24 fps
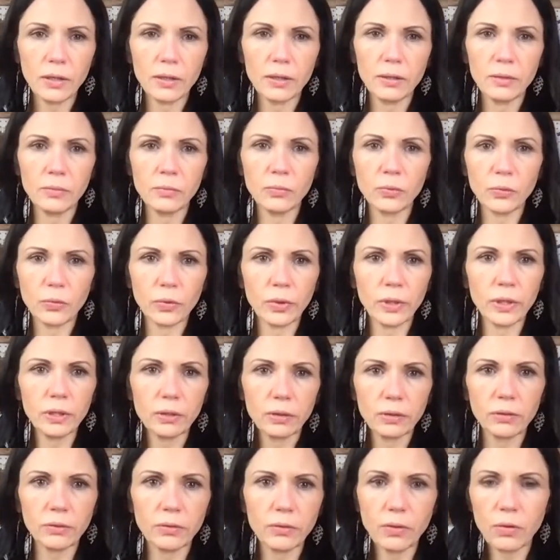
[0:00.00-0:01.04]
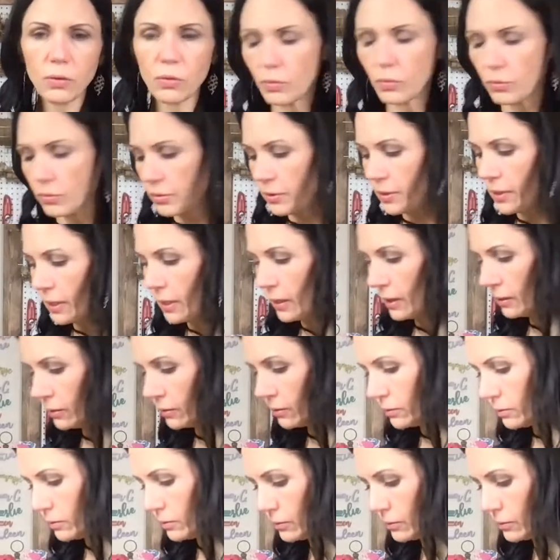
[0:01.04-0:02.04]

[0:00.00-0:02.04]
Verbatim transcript: embroider the whole thing?